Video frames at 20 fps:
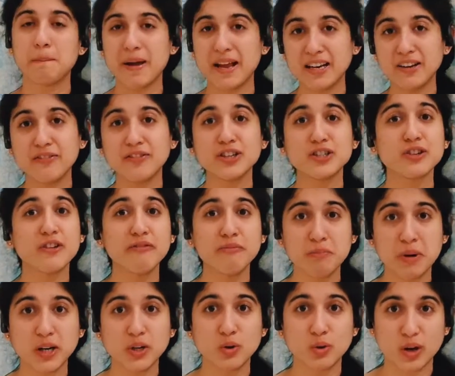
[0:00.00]
Benefits of
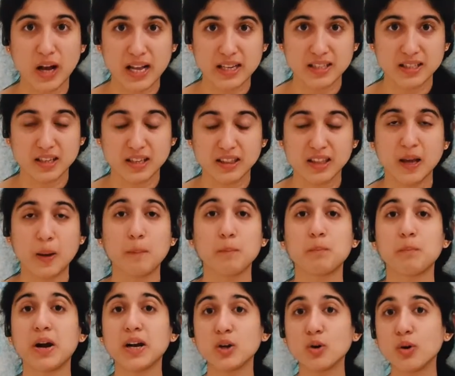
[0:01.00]
Mandukasana.
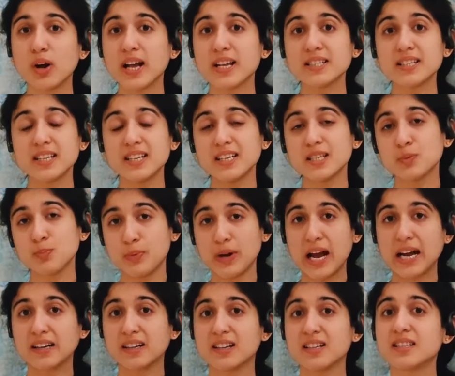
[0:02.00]
Mandukasana is
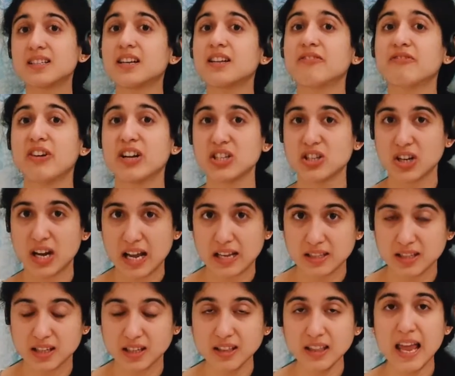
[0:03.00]
practiced in
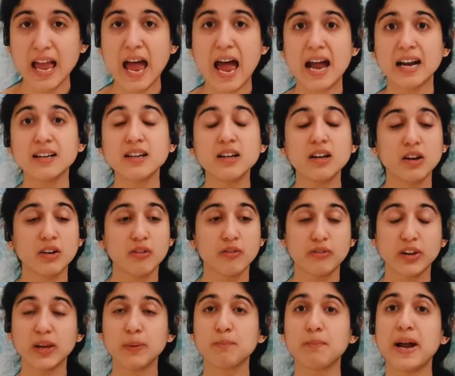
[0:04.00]
Vajrasana and
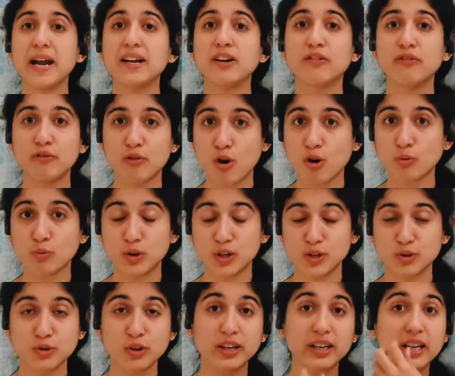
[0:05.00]
we bend
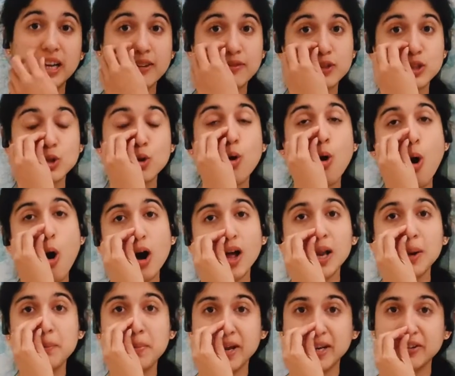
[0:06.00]
forward. So it gives you
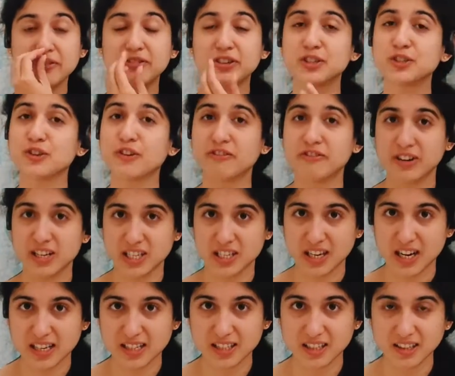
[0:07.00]
all benefits of
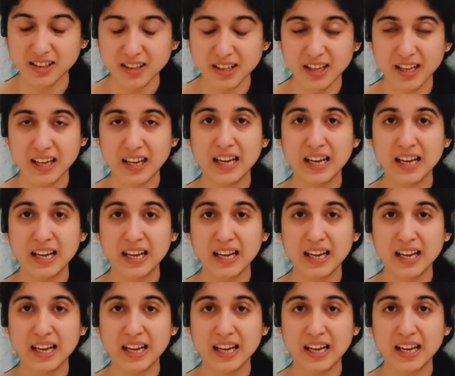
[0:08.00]
Vajrasana.